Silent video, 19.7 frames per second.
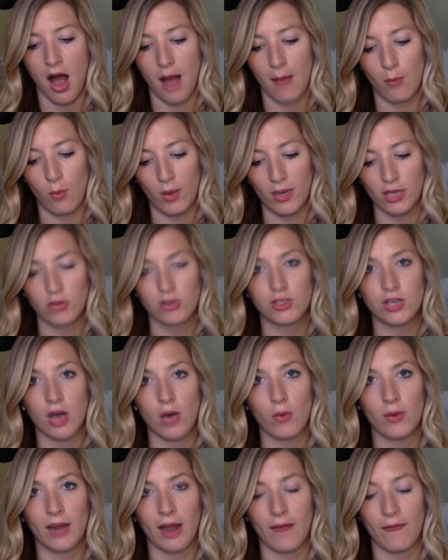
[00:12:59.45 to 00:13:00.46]
What you saw
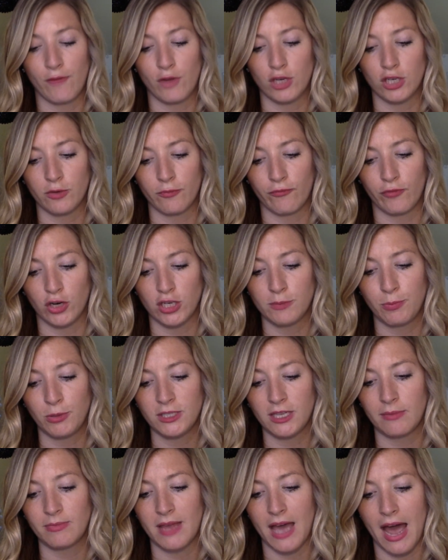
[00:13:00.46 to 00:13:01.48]
when I first pulled
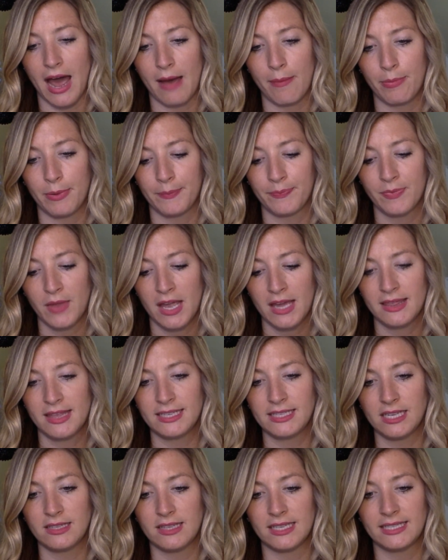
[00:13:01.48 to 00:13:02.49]
up the app,
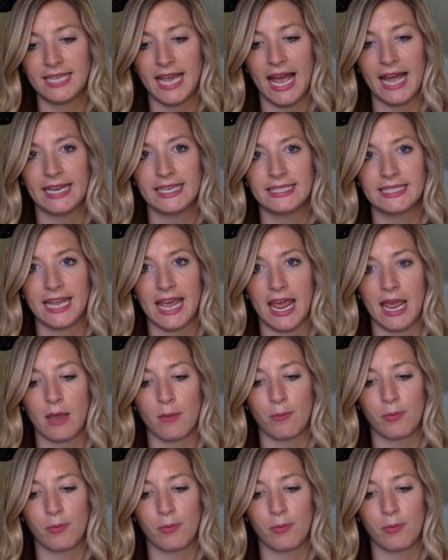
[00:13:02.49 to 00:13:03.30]
this is the 10-day